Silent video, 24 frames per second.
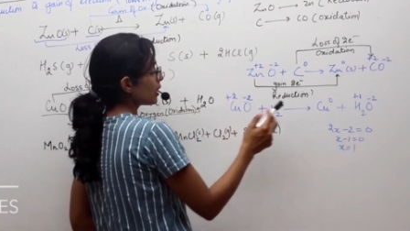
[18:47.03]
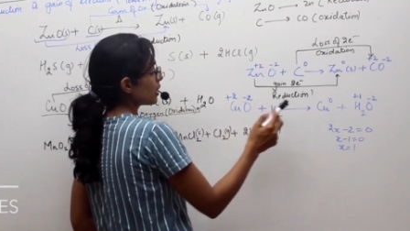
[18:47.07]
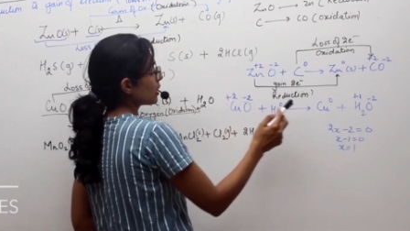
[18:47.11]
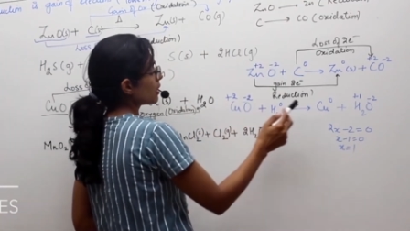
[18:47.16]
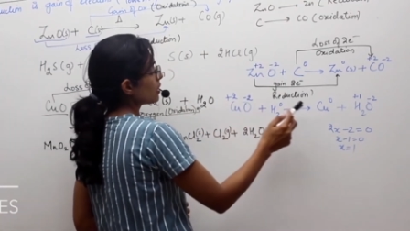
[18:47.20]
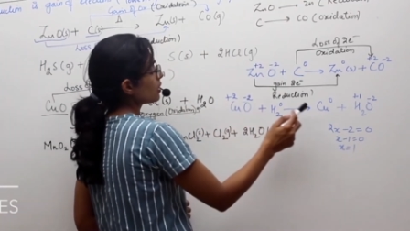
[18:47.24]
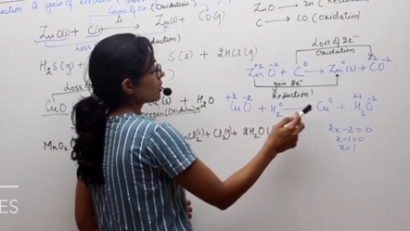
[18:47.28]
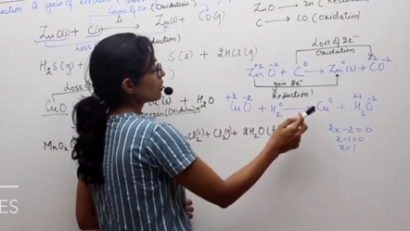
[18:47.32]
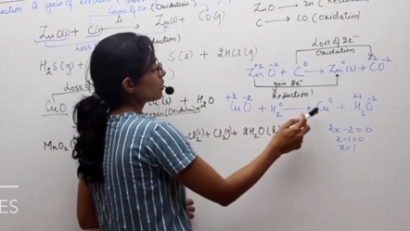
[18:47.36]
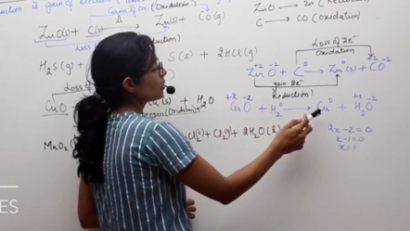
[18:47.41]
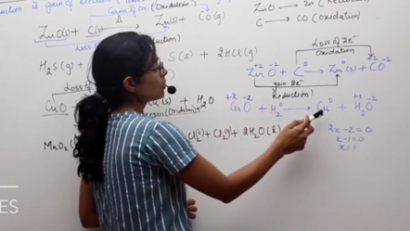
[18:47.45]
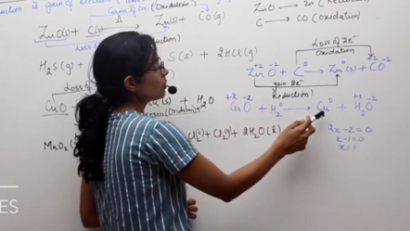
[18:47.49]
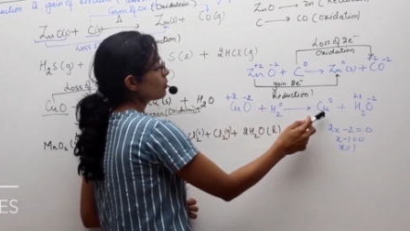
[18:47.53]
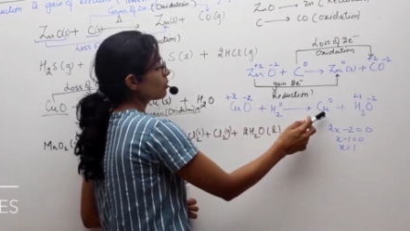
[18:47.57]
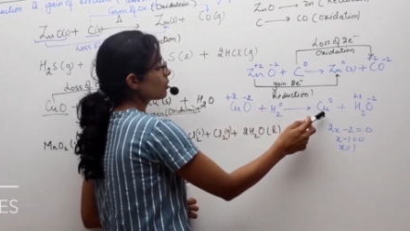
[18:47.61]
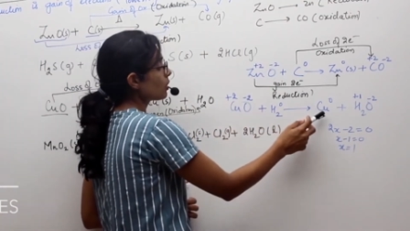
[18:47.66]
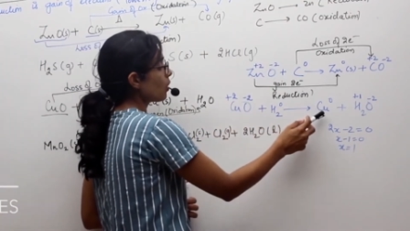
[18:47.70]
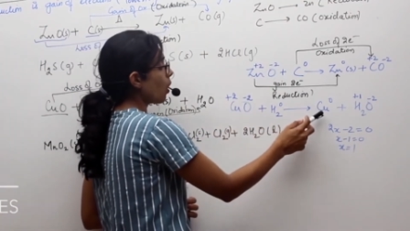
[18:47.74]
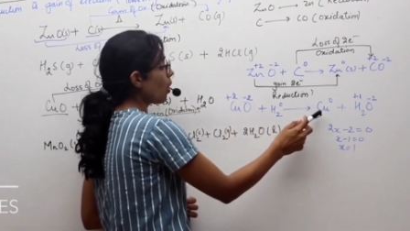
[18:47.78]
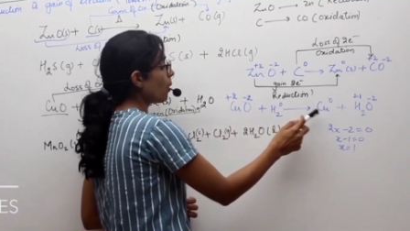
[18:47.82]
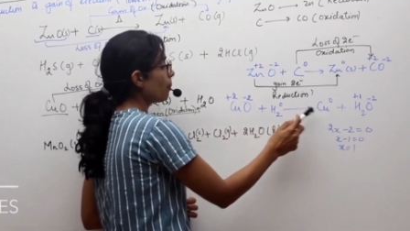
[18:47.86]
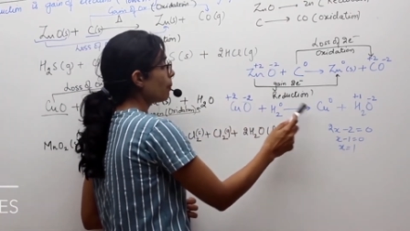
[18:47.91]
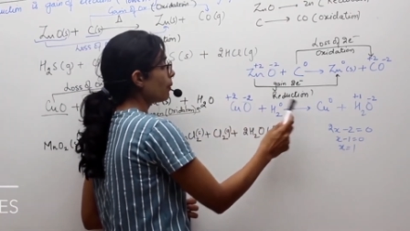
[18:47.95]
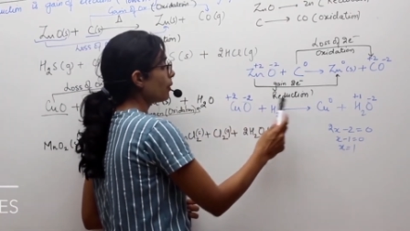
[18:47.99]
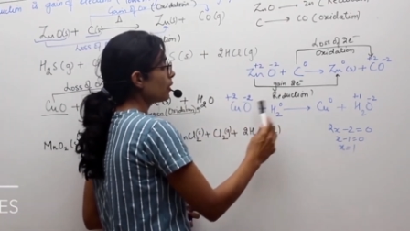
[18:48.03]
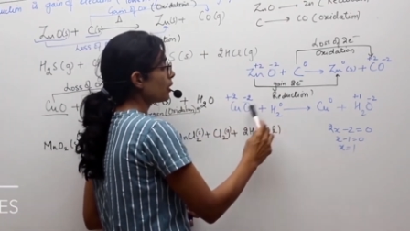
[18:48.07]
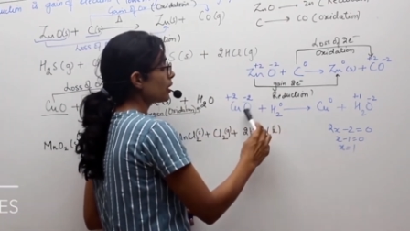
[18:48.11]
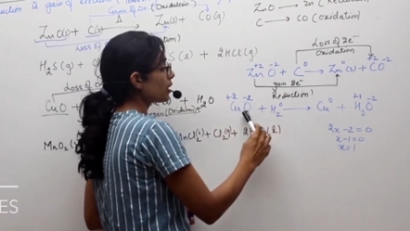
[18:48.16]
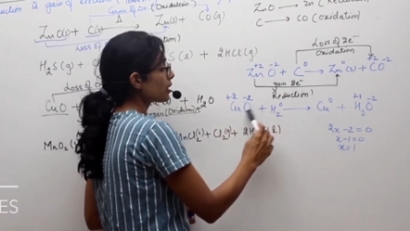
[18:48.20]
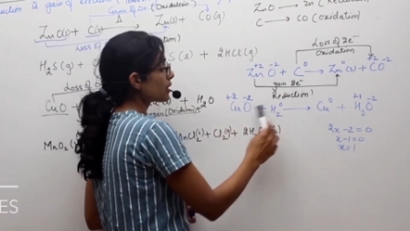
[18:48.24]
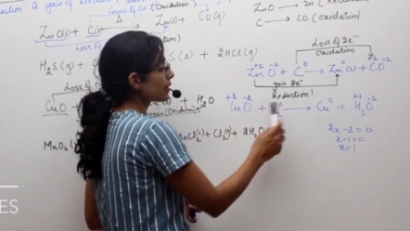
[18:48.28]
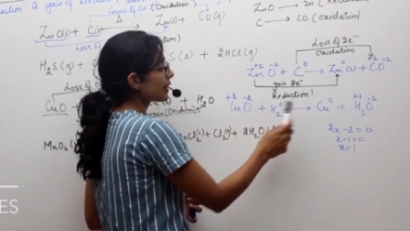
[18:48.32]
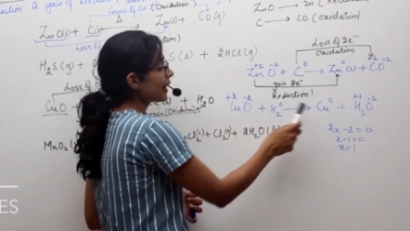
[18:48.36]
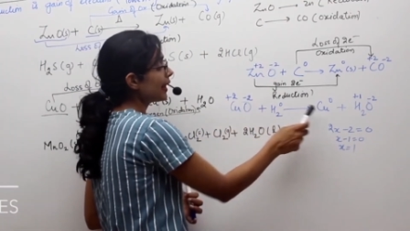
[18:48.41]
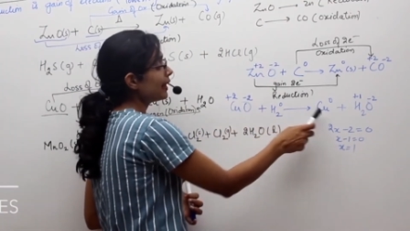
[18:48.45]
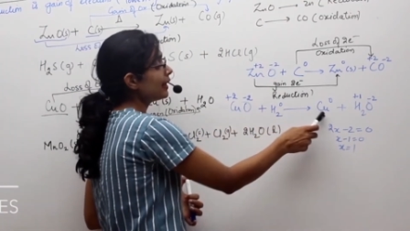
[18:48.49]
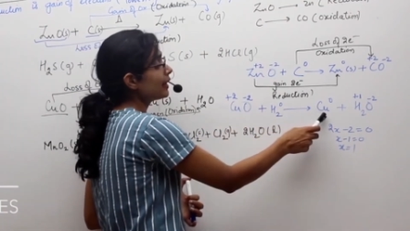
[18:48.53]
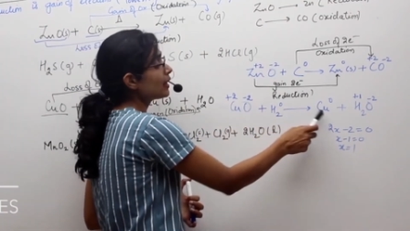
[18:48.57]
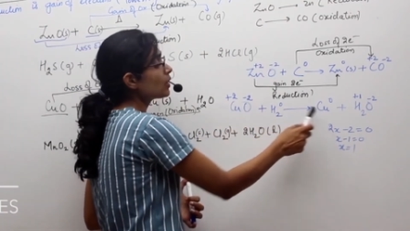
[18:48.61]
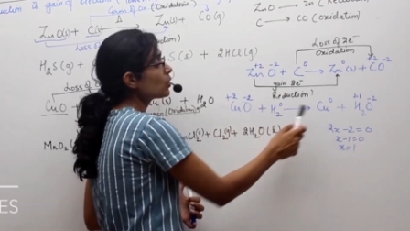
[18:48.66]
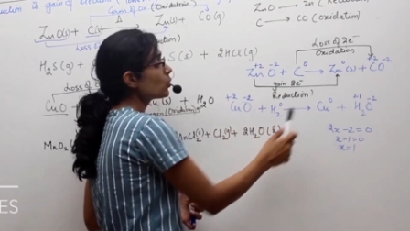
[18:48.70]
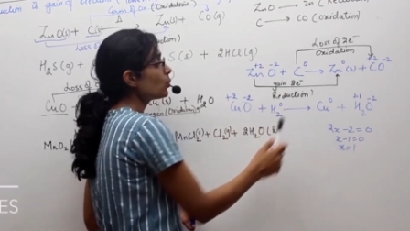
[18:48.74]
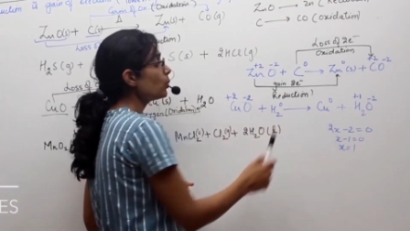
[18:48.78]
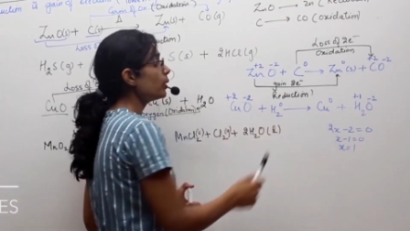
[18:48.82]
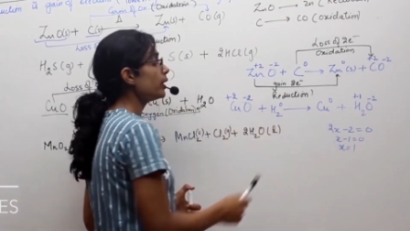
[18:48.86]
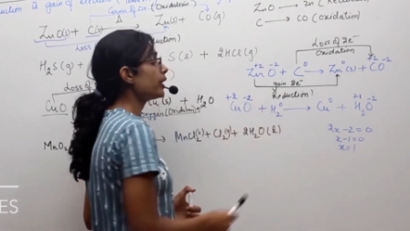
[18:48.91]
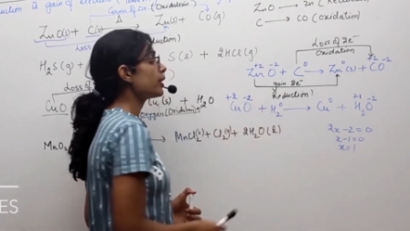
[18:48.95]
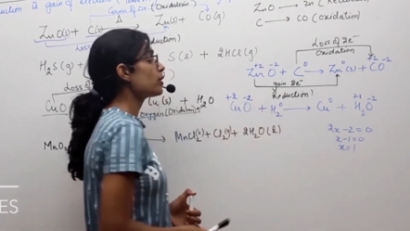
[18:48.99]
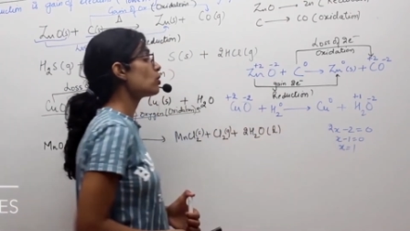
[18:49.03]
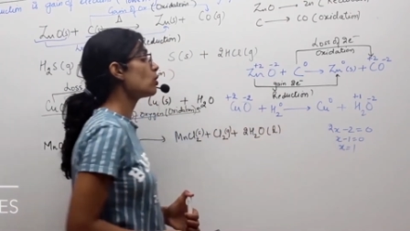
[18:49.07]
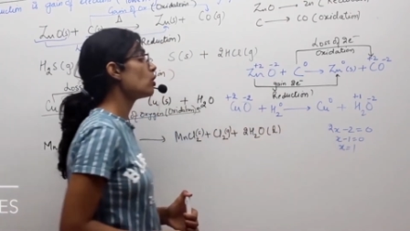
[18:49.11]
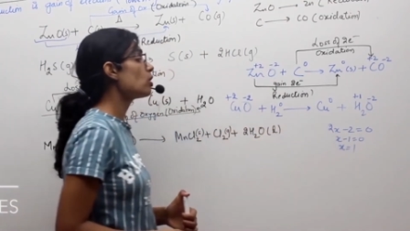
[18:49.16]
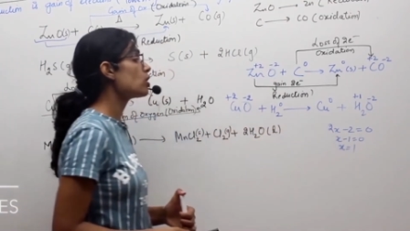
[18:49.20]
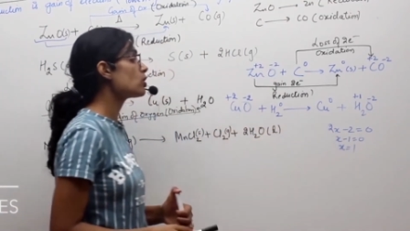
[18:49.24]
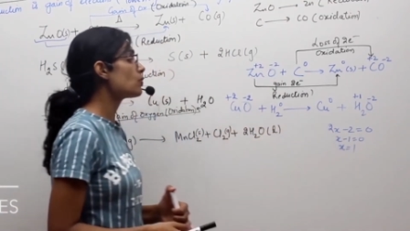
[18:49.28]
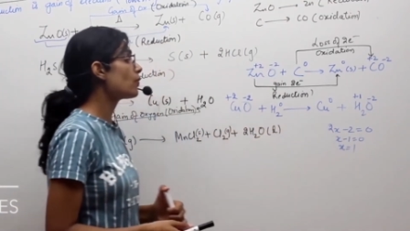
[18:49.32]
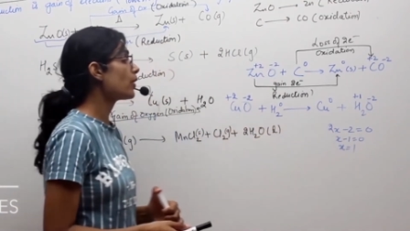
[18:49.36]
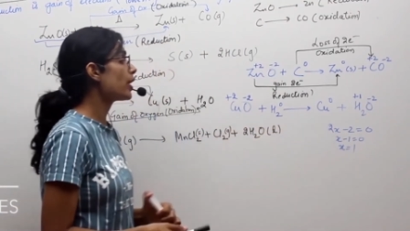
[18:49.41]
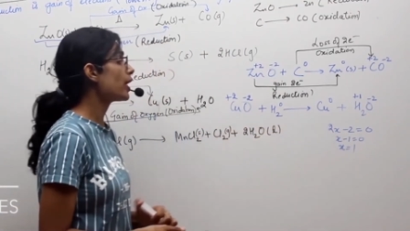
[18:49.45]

is gaining 2 electrons,